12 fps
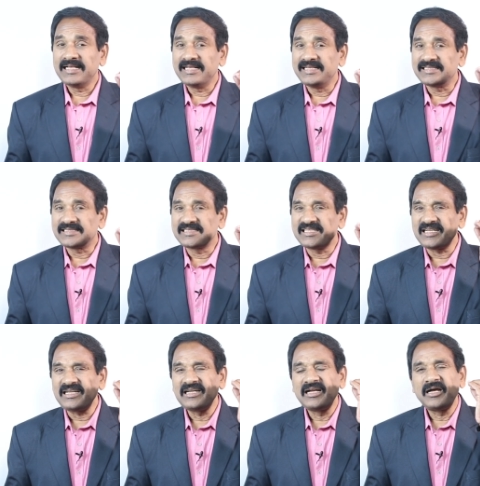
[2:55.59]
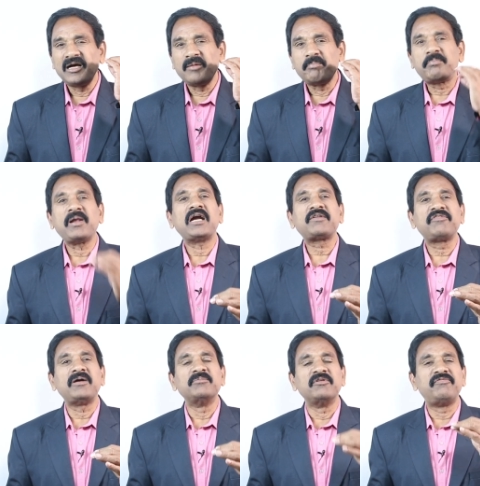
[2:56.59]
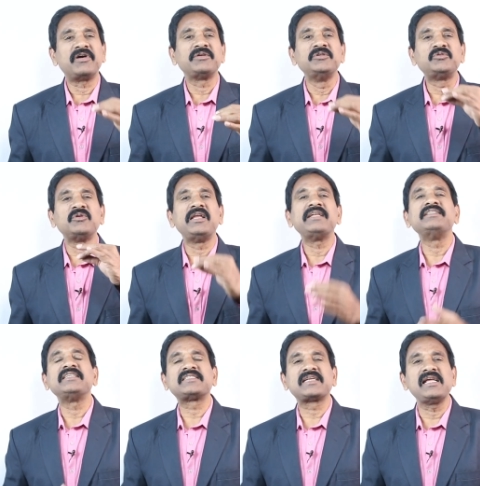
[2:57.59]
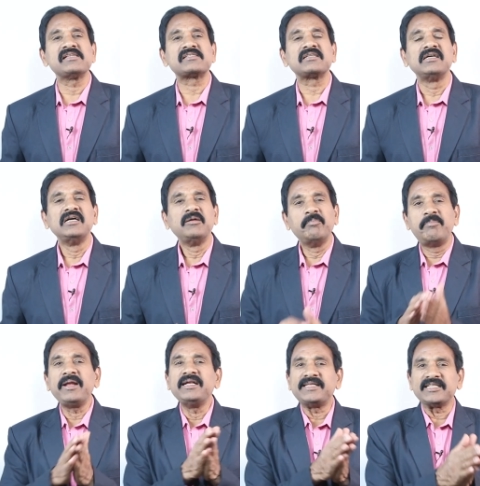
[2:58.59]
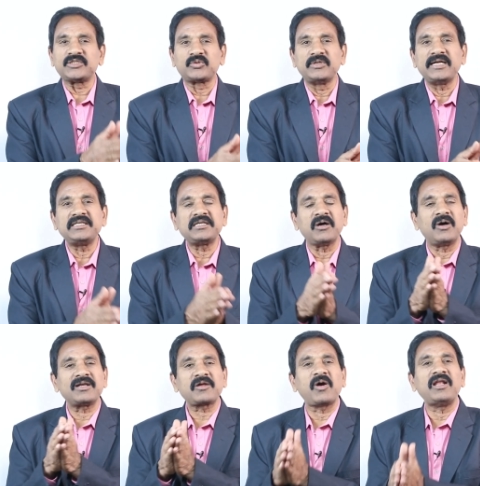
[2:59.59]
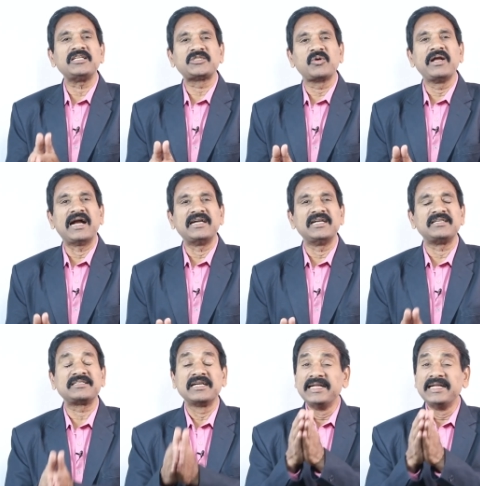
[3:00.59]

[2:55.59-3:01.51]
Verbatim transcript: is the platform for you to learn these skills. Be it a student or college-going adult,